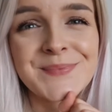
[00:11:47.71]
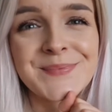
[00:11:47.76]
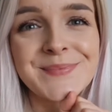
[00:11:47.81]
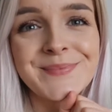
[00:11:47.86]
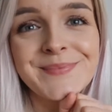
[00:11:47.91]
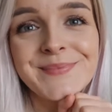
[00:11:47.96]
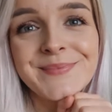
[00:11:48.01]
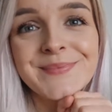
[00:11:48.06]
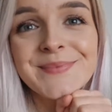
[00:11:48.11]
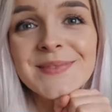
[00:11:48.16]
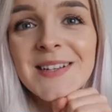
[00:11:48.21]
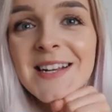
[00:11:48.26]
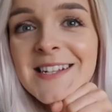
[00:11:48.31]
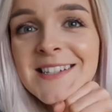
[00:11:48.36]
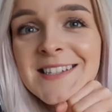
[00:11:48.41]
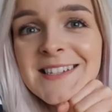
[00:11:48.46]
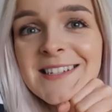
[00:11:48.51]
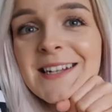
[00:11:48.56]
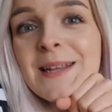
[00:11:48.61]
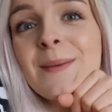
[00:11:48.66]

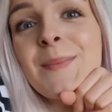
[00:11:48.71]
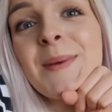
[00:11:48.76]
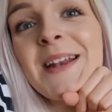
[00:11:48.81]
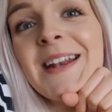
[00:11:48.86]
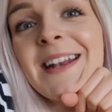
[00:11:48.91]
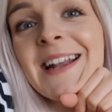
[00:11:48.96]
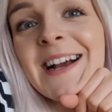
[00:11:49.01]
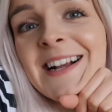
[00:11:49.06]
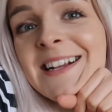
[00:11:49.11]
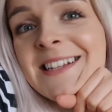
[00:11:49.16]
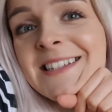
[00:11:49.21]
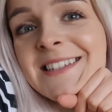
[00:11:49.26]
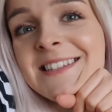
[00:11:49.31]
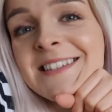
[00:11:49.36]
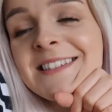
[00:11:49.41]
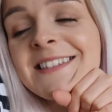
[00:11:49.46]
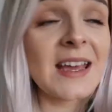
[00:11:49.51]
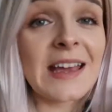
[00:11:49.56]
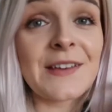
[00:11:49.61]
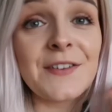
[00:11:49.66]
it's gonna be nice.
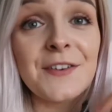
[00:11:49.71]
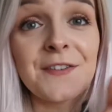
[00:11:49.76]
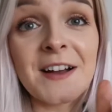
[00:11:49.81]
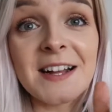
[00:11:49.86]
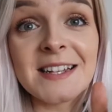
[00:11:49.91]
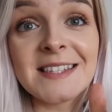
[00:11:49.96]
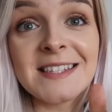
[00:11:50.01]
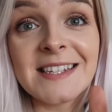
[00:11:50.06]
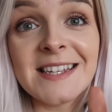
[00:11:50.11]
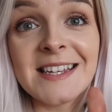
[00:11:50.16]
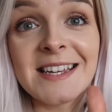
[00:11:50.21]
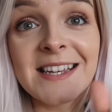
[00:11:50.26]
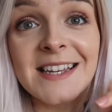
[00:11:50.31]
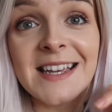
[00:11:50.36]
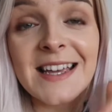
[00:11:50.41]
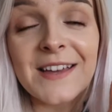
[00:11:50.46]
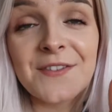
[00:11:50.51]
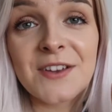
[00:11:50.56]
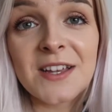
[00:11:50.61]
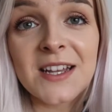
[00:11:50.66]
If you fancy
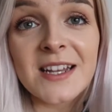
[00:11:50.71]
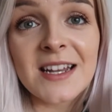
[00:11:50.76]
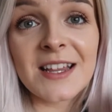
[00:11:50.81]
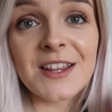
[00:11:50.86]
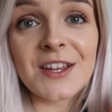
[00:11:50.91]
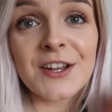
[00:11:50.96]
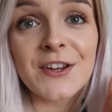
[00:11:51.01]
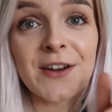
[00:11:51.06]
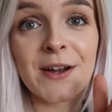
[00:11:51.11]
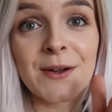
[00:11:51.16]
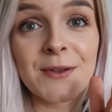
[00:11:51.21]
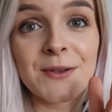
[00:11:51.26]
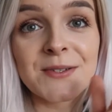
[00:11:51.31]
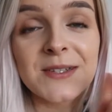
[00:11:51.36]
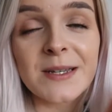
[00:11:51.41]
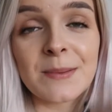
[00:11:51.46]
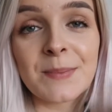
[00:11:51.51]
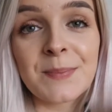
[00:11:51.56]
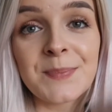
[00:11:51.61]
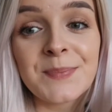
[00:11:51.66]
giving the
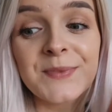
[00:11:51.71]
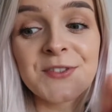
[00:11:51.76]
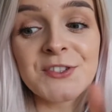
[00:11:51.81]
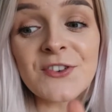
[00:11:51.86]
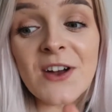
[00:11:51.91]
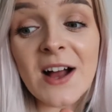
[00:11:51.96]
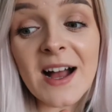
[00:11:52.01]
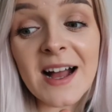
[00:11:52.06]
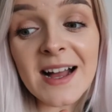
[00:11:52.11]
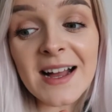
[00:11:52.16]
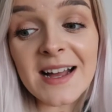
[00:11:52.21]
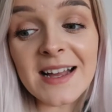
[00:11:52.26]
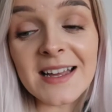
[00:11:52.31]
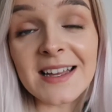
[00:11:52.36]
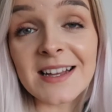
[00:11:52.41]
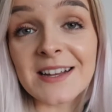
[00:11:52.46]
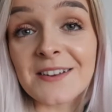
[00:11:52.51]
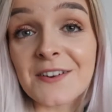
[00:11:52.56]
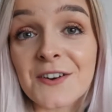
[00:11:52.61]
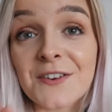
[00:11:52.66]
crowlers a try,
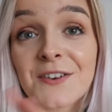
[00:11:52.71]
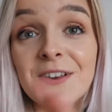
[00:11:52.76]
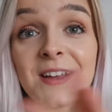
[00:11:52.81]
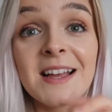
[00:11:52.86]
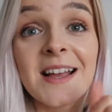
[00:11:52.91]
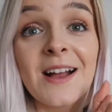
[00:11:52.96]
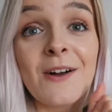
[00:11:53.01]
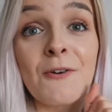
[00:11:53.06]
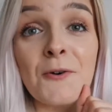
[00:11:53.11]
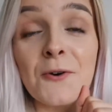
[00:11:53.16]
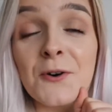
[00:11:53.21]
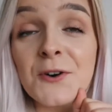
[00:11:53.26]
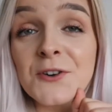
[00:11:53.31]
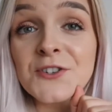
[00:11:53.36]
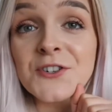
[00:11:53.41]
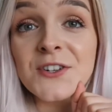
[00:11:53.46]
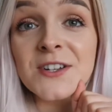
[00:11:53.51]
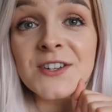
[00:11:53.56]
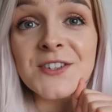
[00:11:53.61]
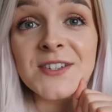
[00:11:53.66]
or
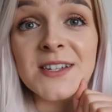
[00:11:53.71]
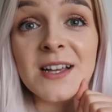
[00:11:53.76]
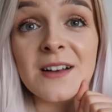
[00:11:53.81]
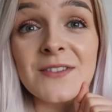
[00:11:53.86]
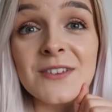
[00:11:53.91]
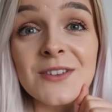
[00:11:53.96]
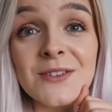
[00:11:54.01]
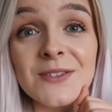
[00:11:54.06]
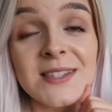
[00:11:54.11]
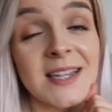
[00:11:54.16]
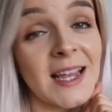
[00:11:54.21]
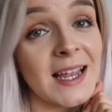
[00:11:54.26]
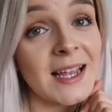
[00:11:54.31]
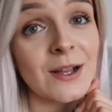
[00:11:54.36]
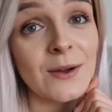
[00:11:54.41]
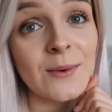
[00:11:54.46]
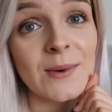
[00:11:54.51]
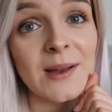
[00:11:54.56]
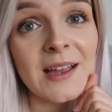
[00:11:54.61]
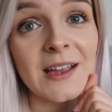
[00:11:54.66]
ordering yourself a little
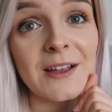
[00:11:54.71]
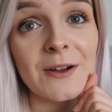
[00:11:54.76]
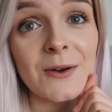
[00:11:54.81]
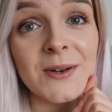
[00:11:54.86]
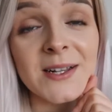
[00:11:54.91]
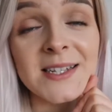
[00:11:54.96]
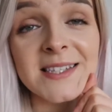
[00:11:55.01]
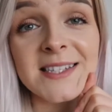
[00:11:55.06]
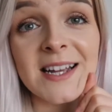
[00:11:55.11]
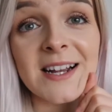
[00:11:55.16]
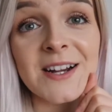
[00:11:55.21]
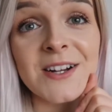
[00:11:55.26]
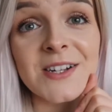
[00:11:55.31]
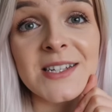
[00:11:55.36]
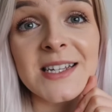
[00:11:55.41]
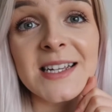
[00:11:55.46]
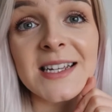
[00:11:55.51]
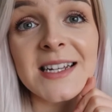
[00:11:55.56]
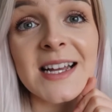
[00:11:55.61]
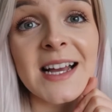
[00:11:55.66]
takeaway on a
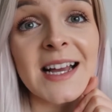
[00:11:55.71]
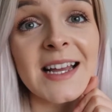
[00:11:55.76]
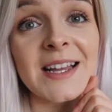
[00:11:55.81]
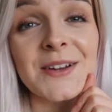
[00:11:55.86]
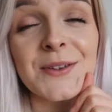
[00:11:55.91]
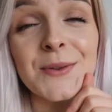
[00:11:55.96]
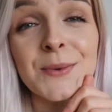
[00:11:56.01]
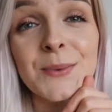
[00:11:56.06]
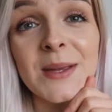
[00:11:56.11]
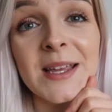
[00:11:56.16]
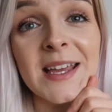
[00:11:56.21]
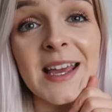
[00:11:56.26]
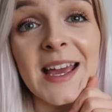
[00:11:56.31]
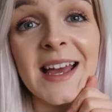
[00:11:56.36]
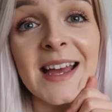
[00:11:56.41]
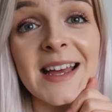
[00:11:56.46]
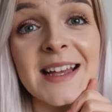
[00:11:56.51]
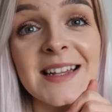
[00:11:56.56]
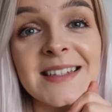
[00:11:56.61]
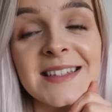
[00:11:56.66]
Saturday night or the
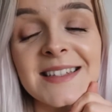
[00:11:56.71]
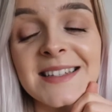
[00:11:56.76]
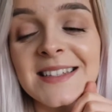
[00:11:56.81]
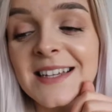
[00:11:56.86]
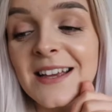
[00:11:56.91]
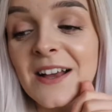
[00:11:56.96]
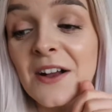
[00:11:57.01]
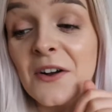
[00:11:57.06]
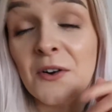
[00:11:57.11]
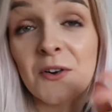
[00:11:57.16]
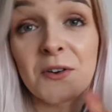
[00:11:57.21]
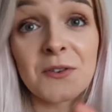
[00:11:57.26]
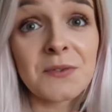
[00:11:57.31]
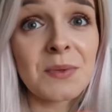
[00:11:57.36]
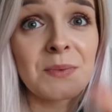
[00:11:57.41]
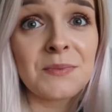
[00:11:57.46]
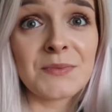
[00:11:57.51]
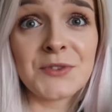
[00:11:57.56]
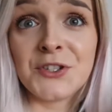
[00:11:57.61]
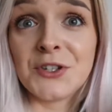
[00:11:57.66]
weekends
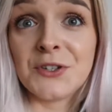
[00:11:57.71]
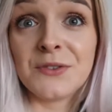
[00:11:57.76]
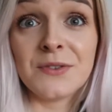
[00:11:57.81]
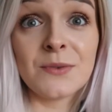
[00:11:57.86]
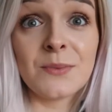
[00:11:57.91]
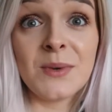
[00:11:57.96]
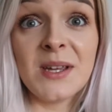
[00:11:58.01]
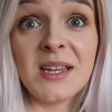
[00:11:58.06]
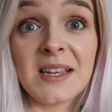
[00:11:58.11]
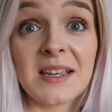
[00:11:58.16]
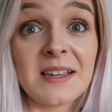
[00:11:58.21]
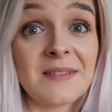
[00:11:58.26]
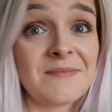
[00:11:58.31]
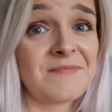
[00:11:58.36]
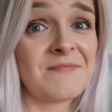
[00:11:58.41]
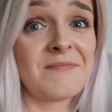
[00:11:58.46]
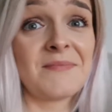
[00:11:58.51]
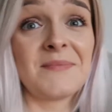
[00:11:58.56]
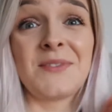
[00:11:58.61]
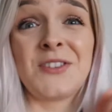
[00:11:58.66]
or during the week,
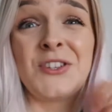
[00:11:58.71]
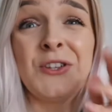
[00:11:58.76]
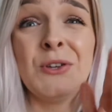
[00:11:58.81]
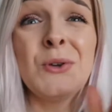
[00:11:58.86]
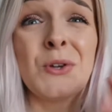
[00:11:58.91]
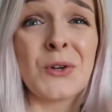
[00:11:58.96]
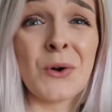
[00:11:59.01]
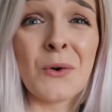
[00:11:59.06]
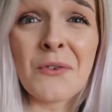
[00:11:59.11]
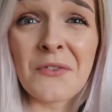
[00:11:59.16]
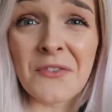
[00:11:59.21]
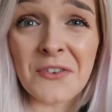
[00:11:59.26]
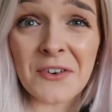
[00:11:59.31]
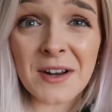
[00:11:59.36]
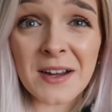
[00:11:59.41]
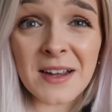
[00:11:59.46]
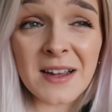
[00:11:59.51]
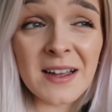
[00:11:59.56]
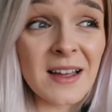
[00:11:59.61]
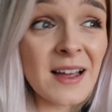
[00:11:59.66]
you go for
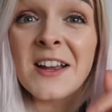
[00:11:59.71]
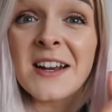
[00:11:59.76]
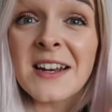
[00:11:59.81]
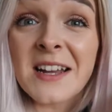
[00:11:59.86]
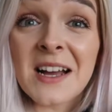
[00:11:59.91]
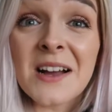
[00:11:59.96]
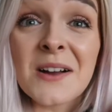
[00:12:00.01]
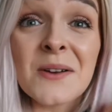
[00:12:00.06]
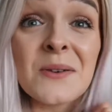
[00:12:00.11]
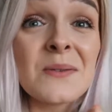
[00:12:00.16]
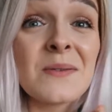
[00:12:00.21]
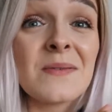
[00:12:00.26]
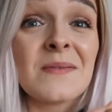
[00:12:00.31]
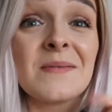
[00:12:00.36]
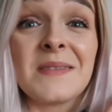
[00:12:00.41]
it. Right now